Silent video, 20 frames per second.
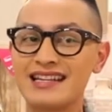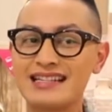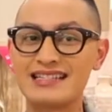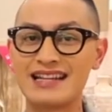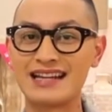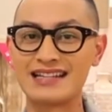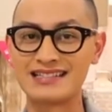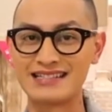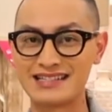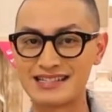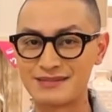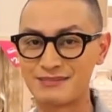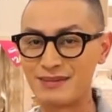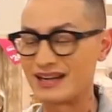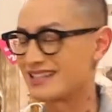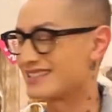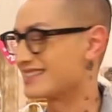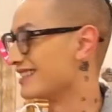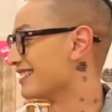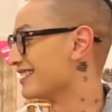this
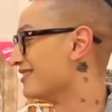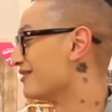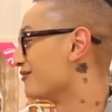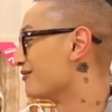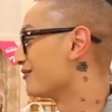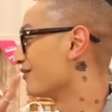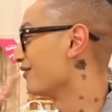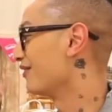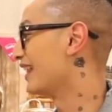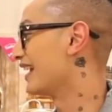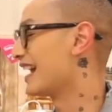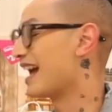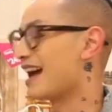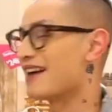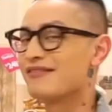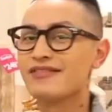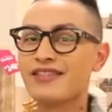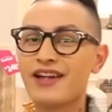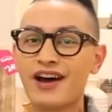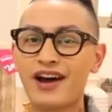Erin
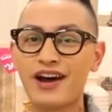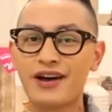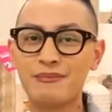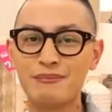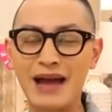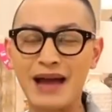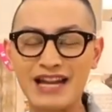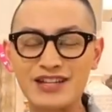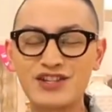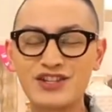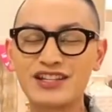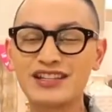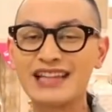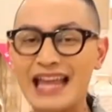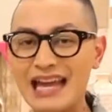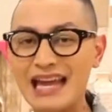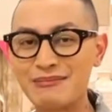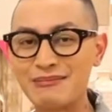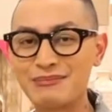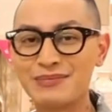Michelena lamp and